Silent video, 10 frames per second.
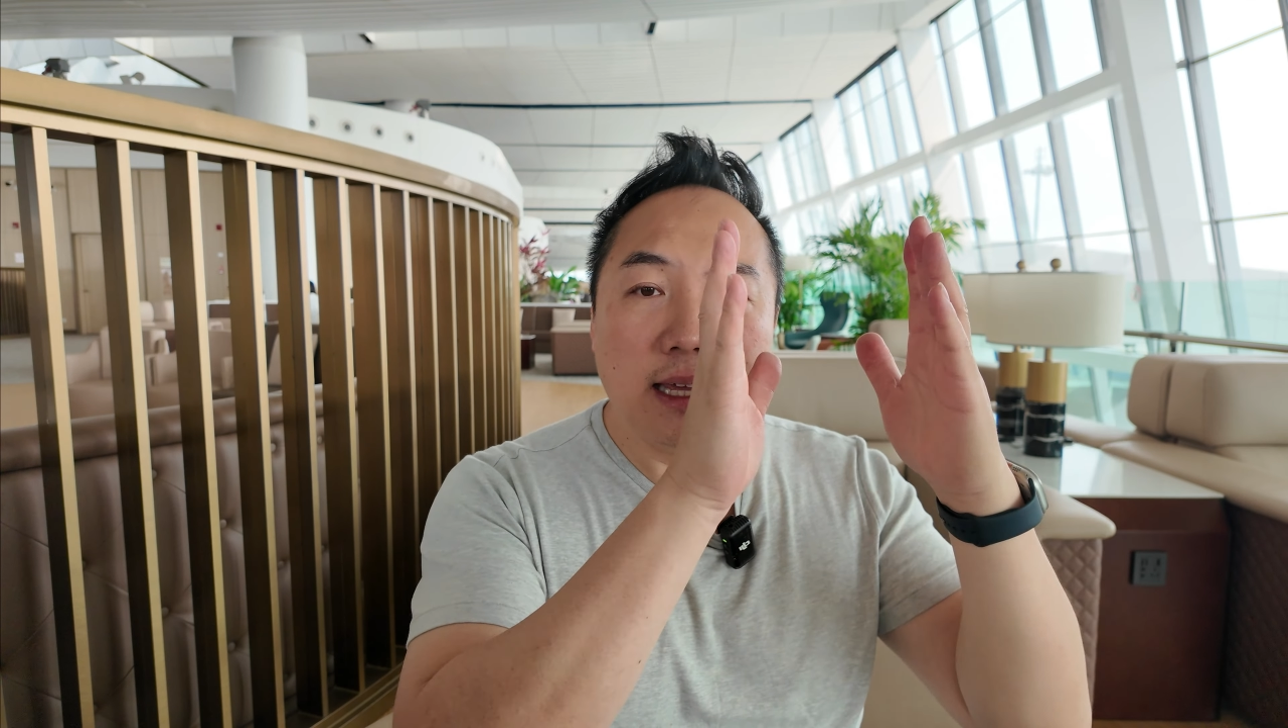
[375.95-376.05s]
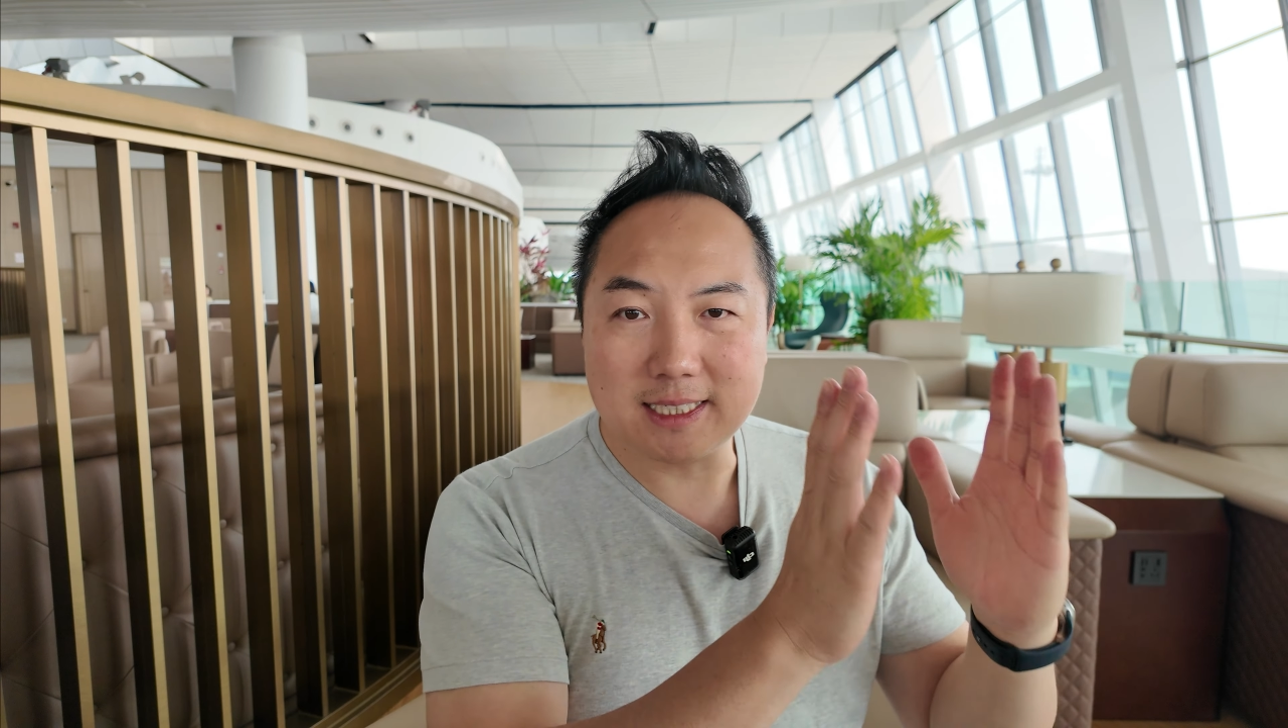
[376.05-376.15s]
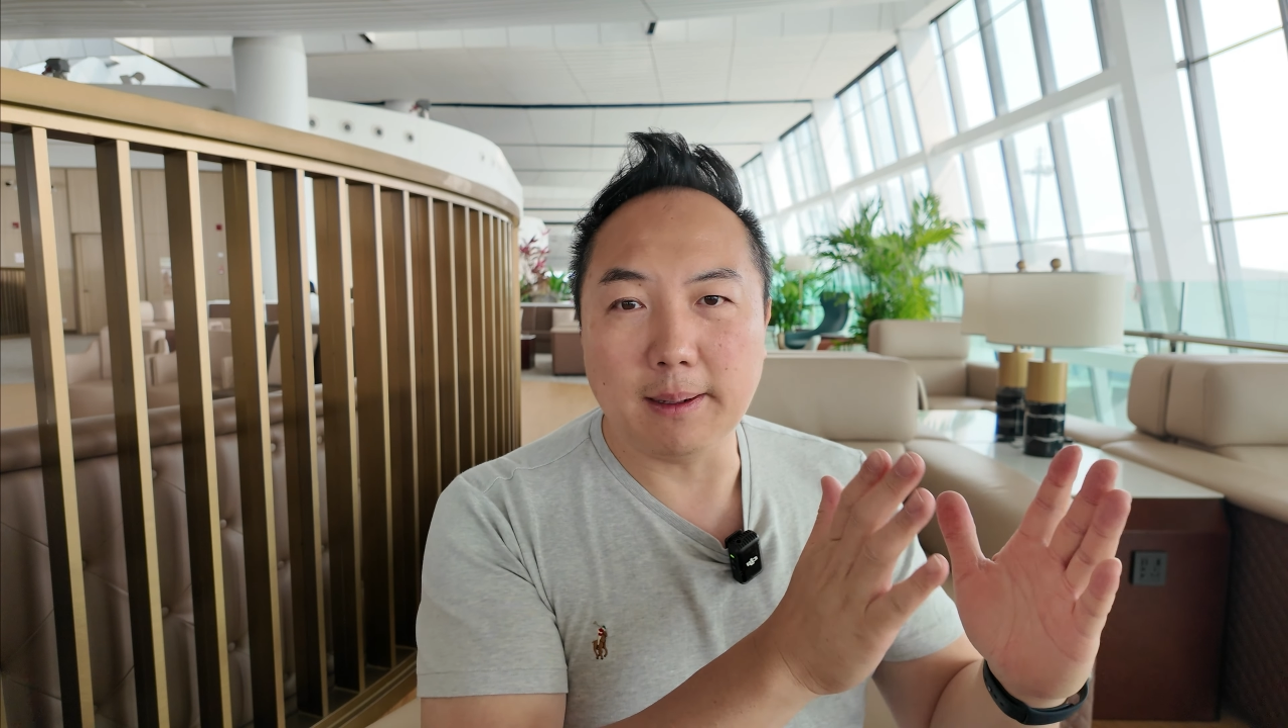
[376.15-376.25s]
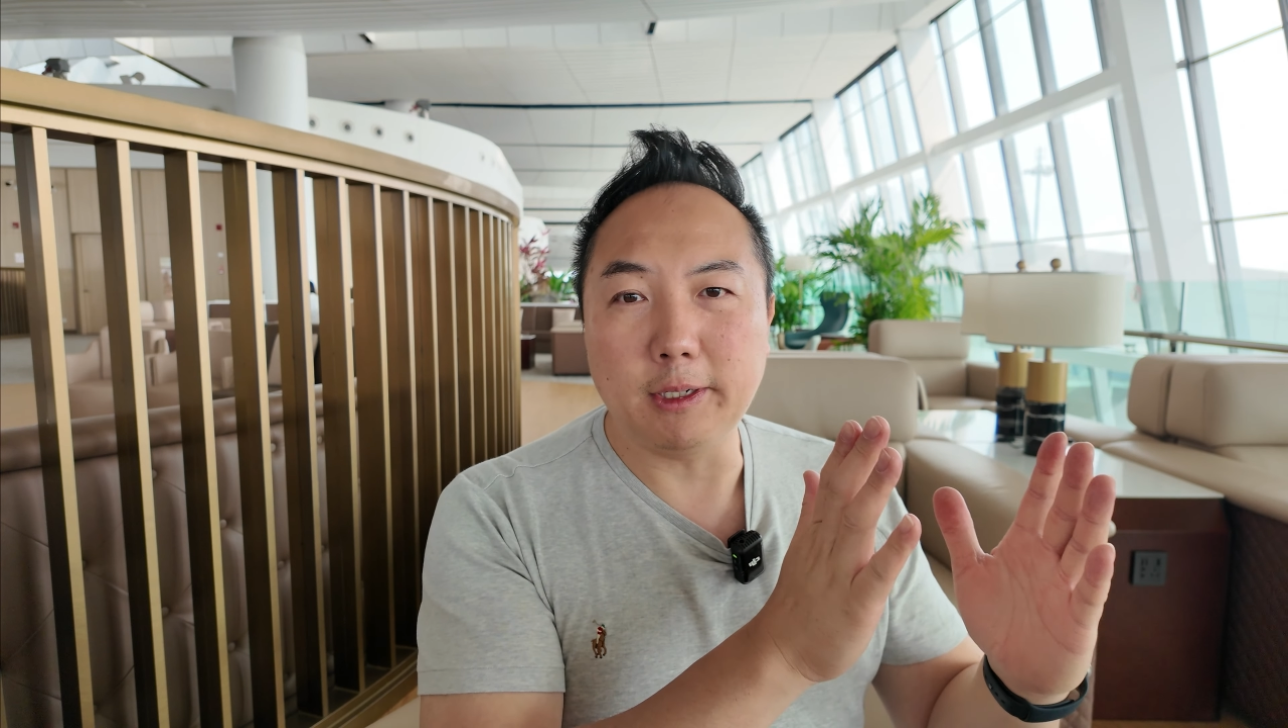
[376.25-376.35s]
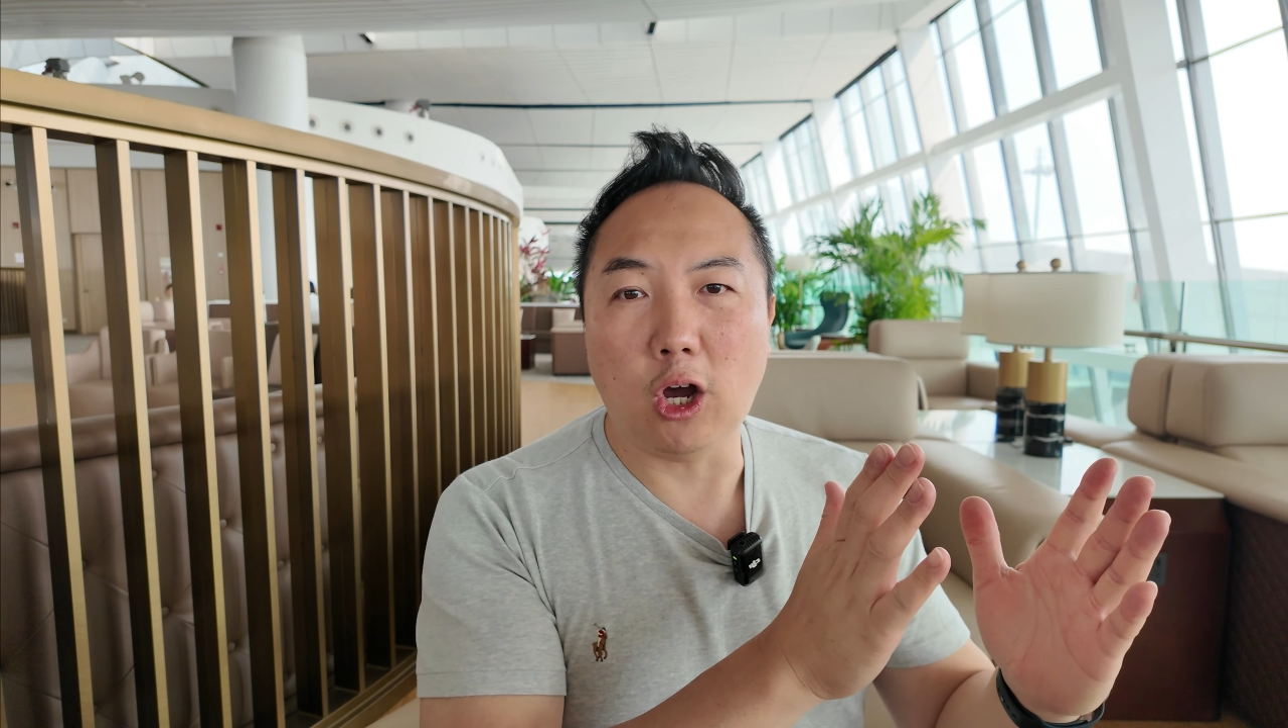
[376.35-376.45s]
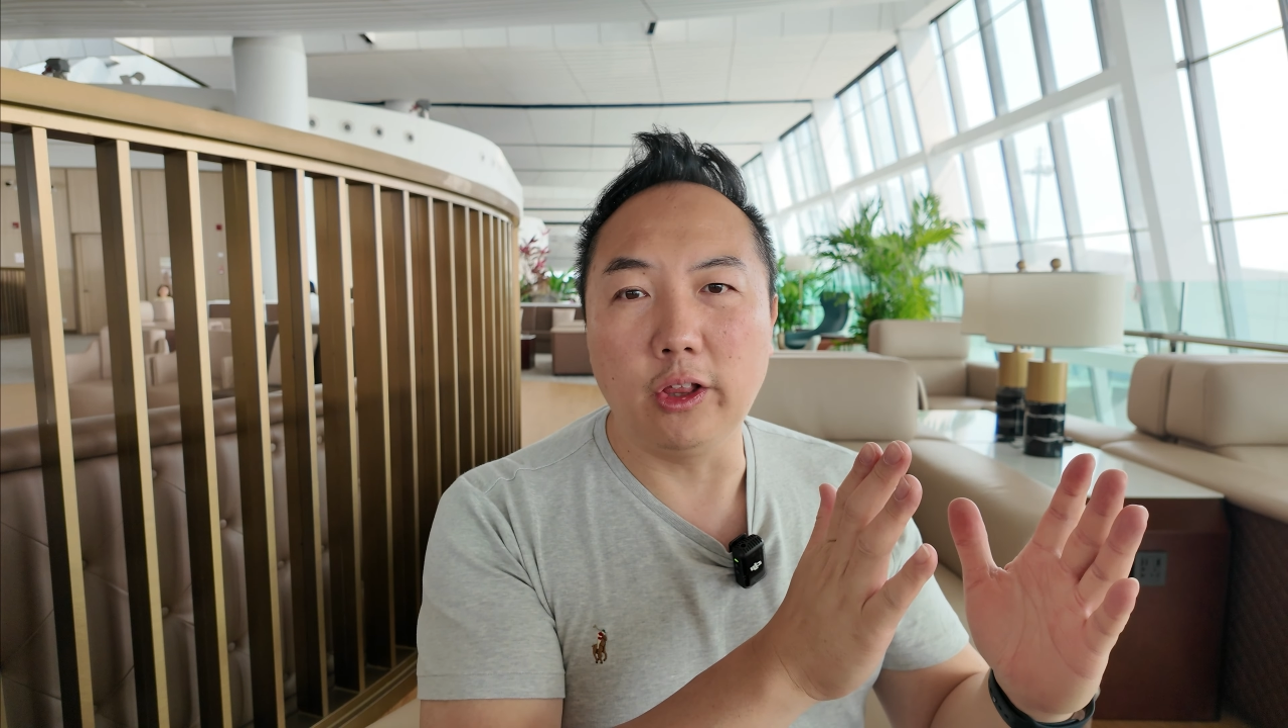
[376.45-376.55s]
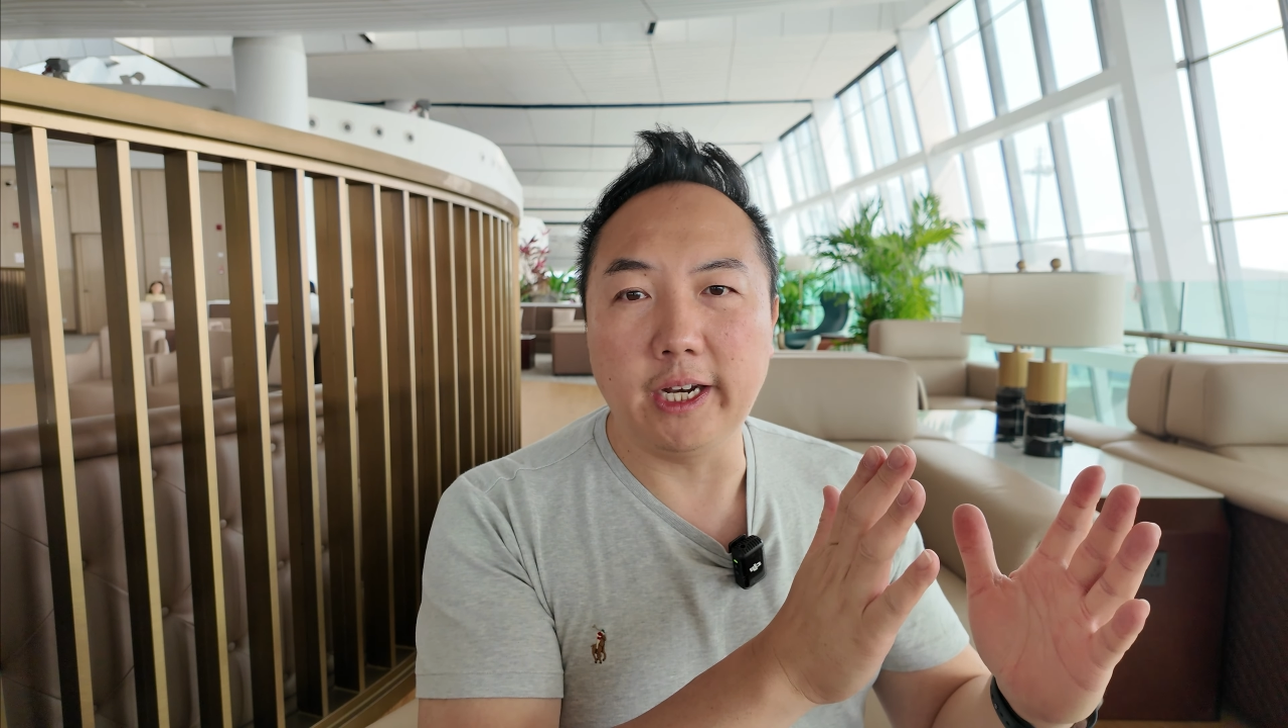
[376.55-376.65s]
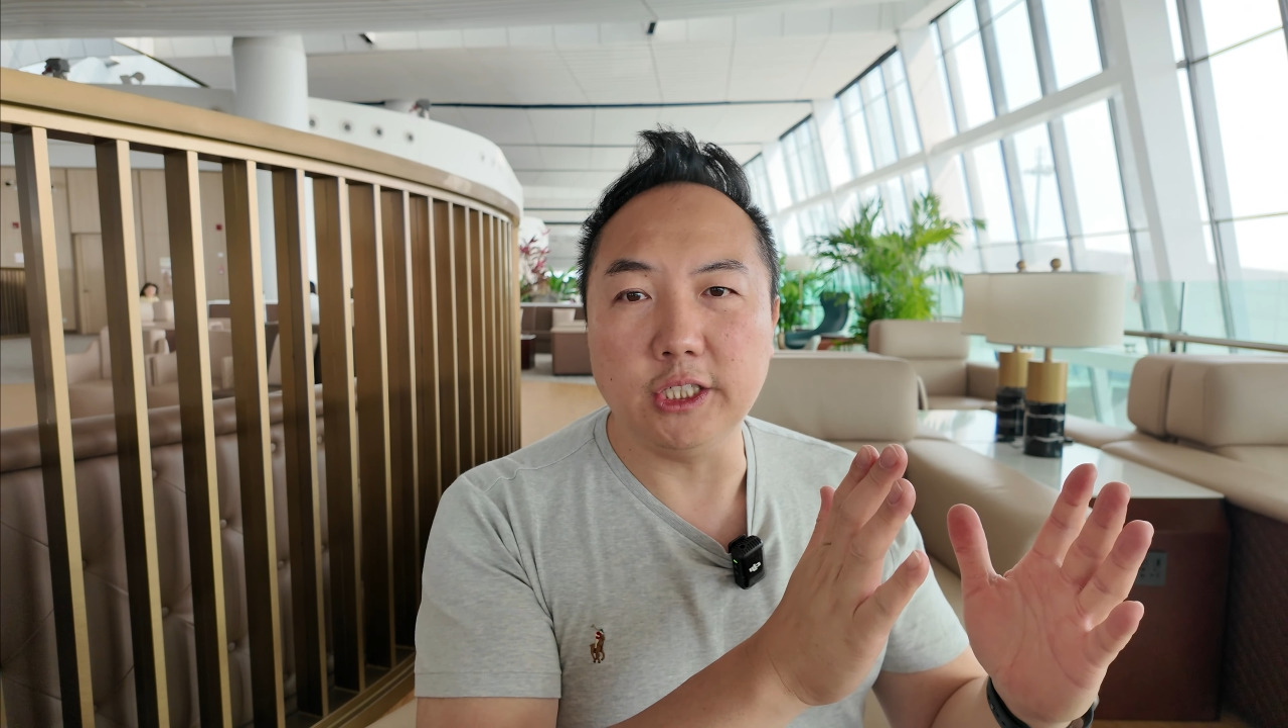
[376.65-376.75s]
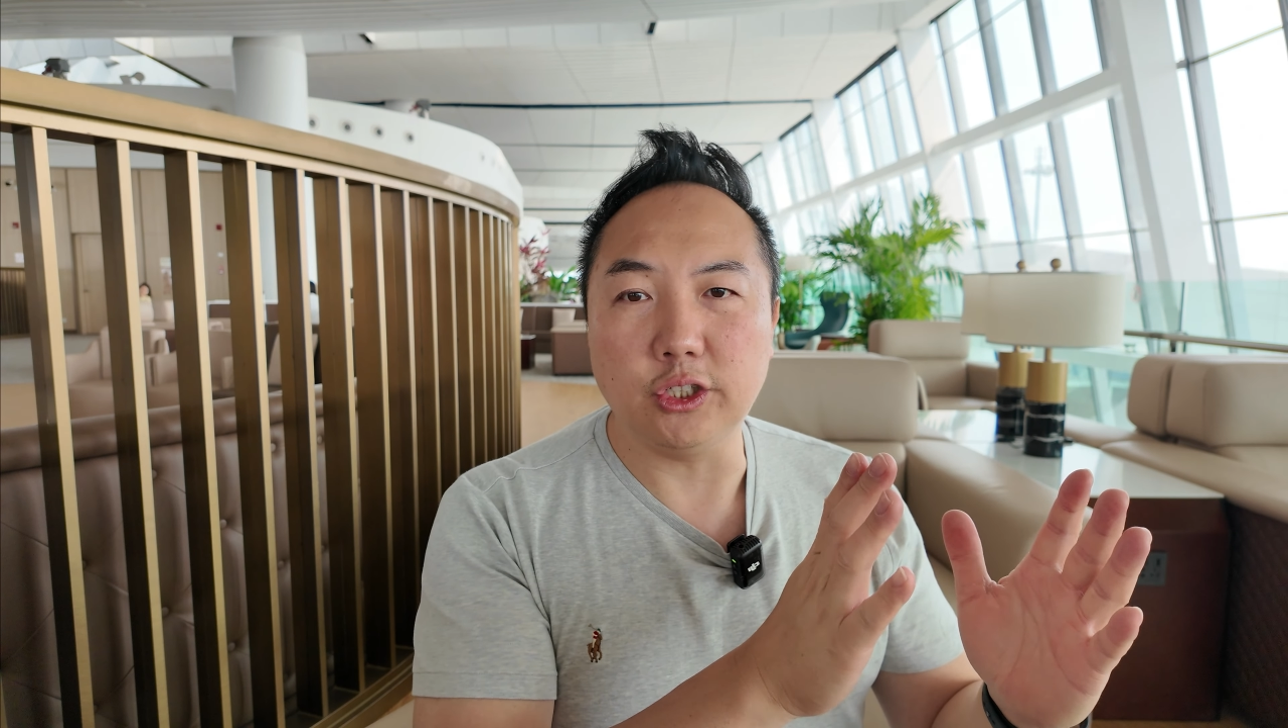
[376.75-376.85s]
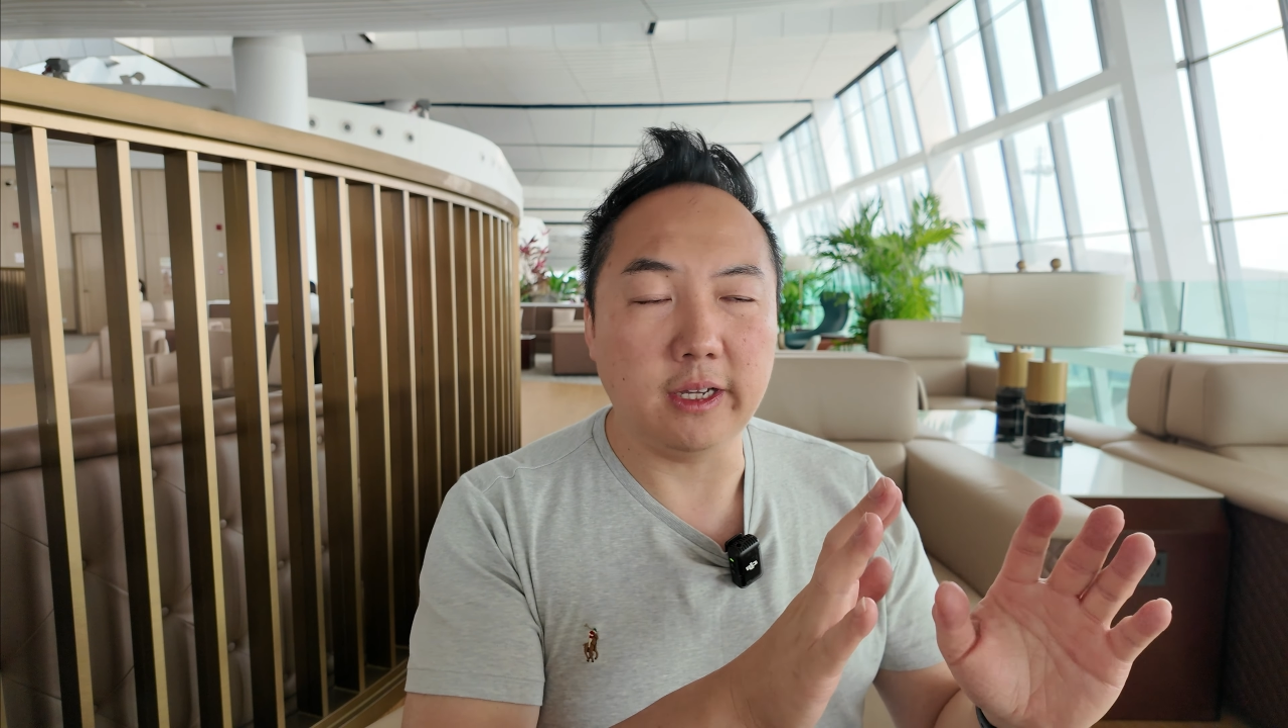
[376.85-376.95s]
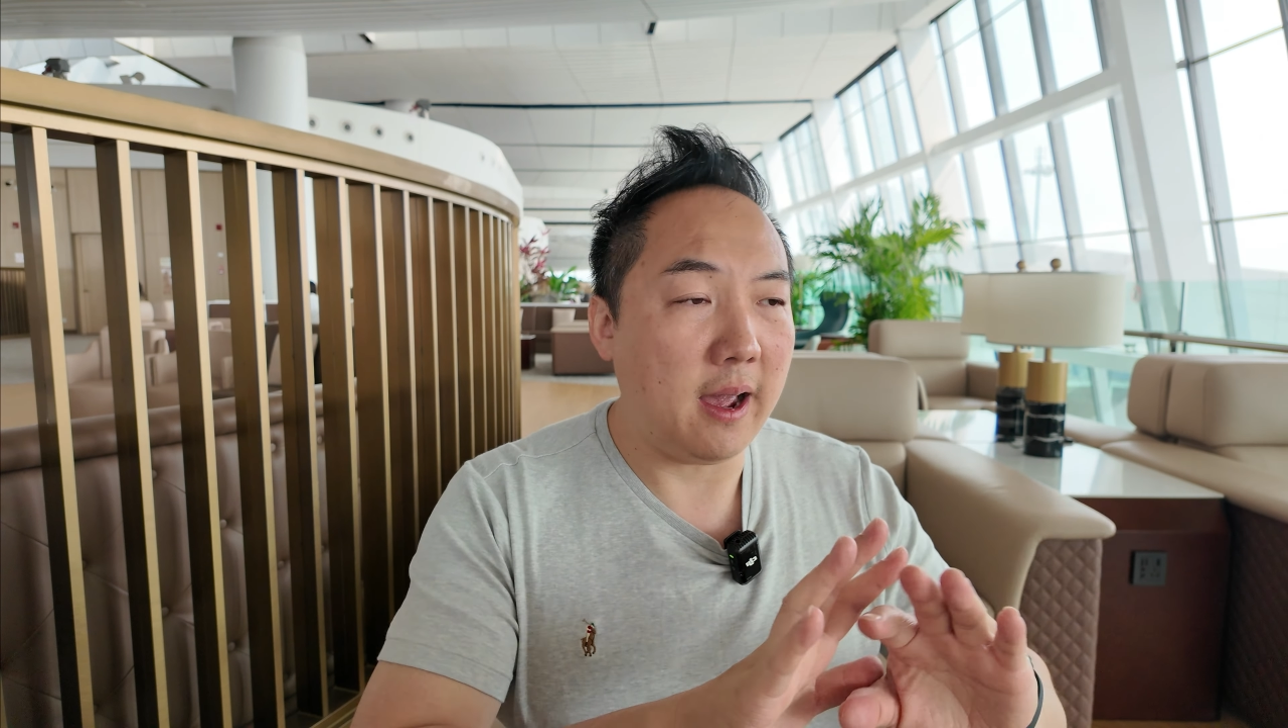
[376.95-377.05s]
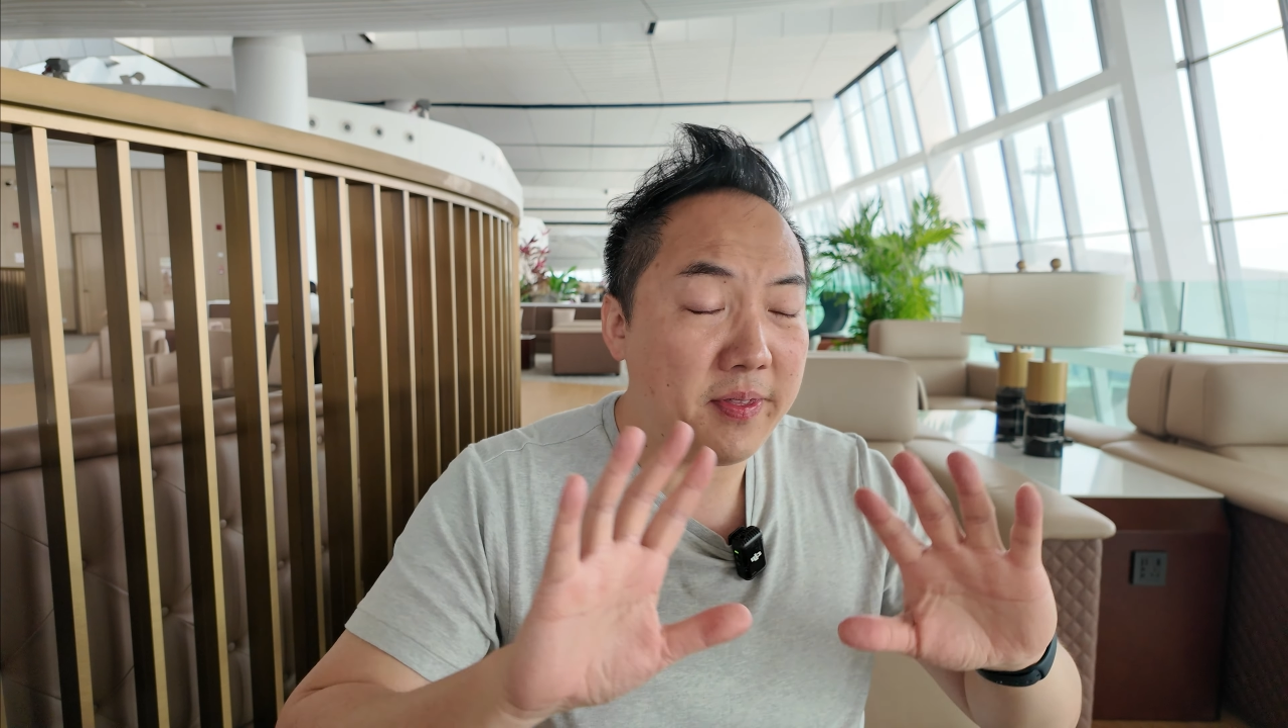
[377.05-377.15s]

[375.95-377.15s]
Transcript: this is how many holidays you get,